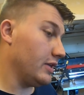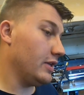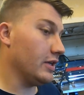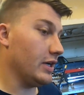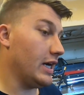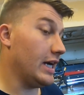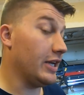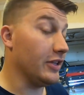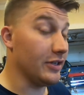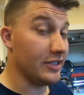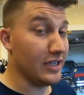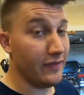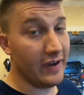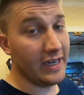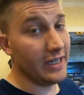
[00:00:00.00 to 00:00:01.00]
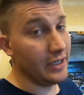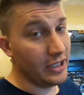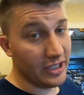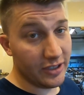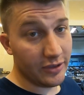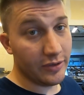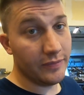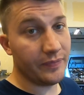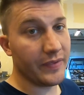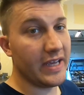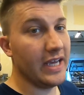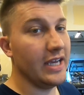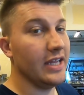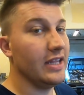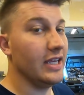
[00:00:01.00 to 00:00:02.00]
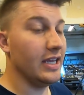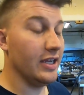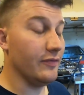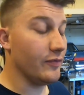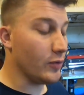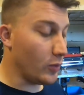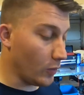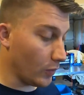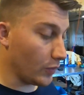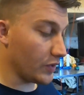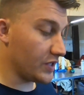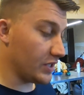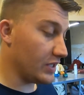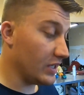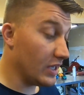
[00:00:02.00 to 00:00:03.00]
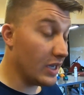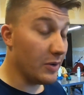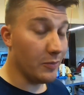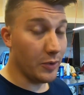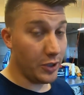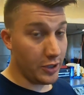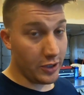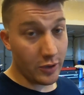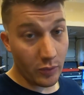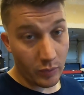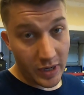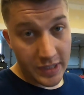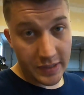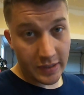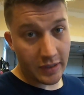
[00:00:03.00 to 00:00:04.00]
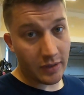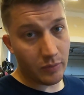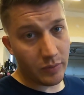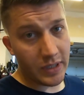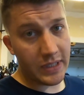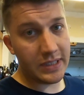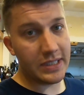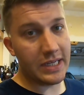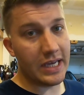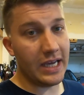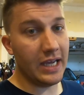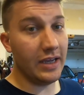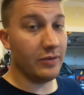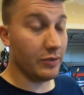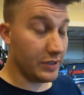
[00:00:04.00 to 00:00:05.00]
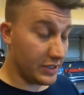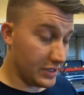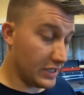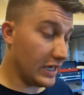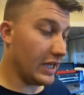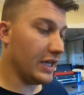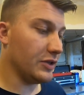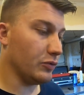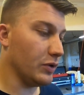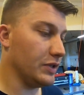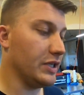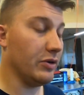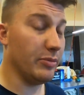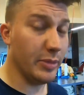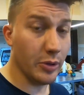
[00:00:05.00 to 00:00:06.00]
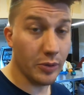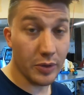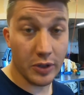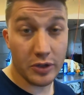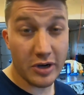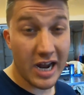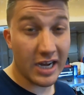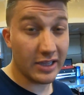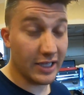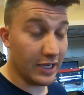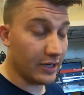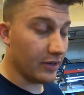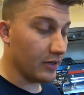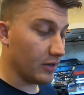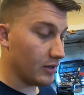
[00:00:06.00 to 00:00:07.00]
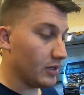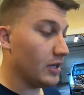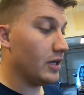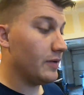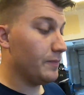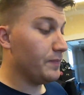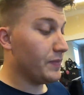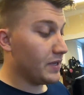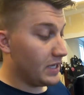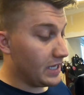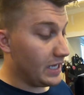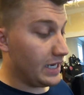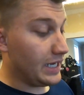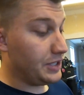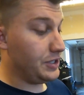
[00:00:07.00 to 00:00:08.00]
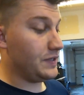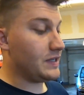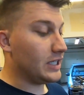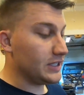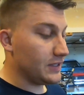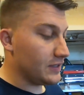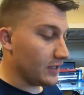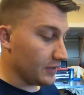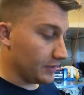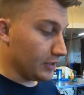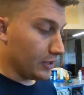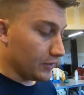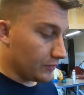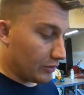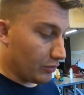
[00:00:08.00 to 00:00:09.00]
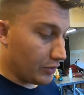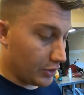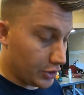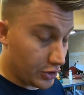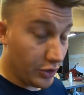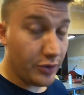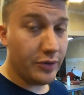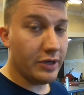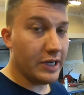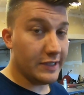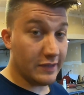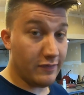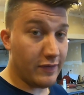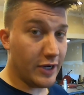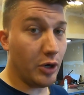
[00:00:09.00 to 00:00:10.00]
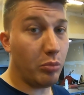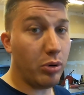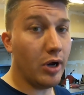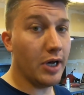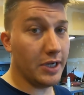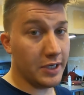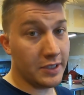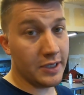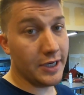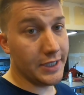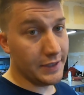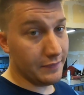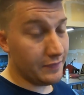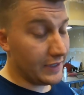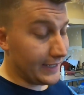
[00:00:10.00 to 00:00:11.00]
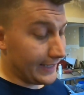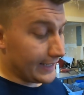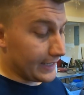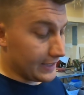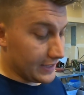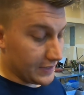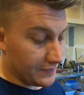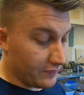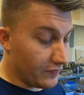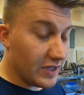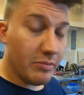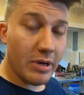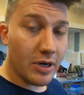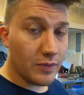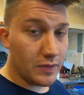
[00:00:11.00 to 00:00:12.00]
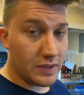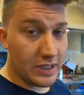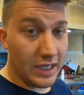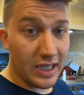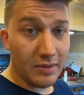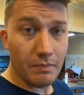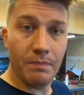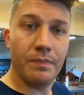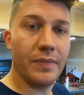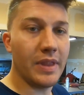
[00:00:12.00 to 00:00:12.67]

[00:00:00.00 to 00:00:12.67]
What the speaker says: into I had other stuff I had to do, and then of course wanted to go racing on Wednesday, which today is Wednesday, we'll be going to the track later. And I just got this all done, so I wanted to show you guys the final product of this V-mount setup.